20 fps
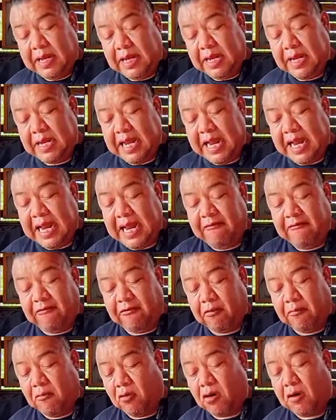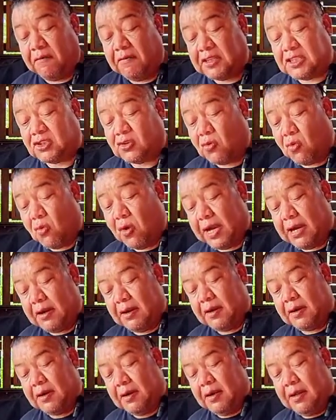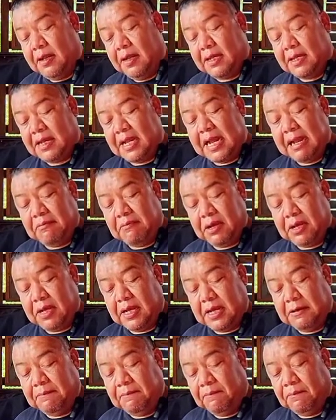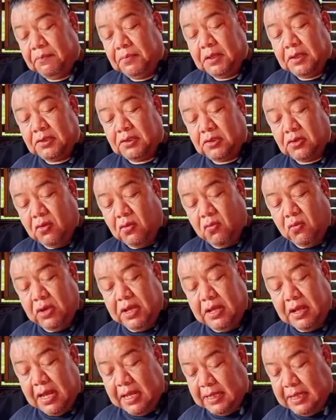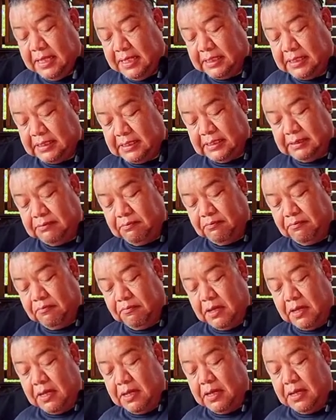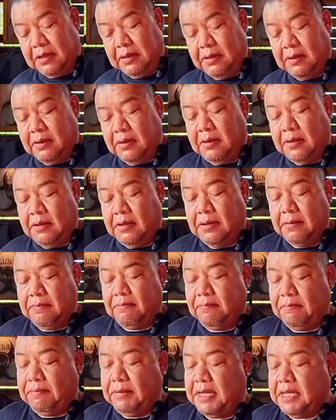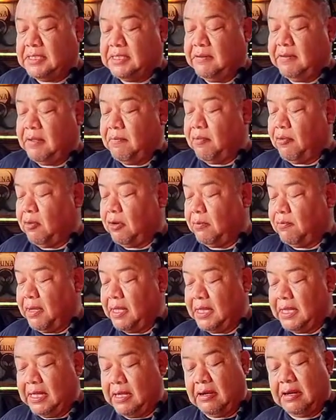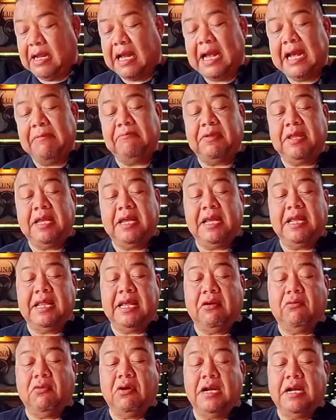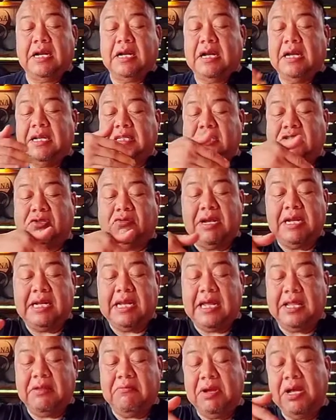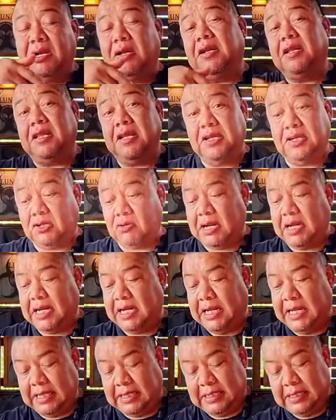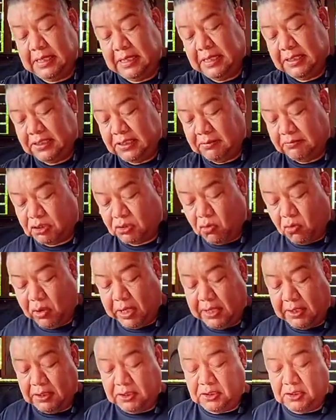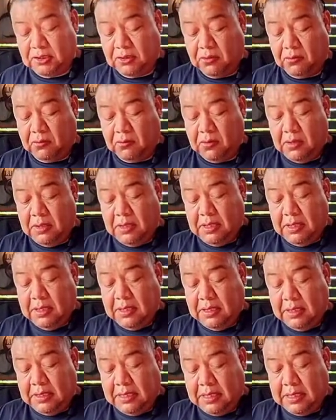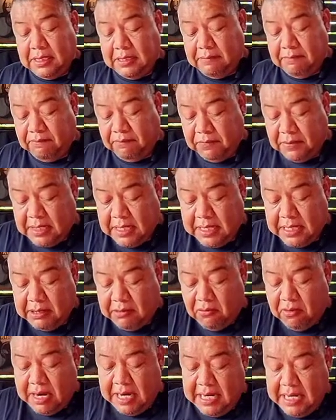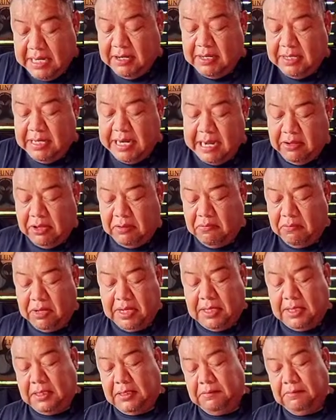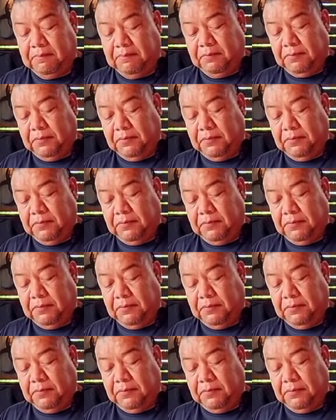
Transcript: gonna aim for more of a square type cut. So we got this uh, piece of the pork butt there. I'm thinking that we're gonna cut it straight down the middle and then try to get some squares. So uh, cut it right here down the middle.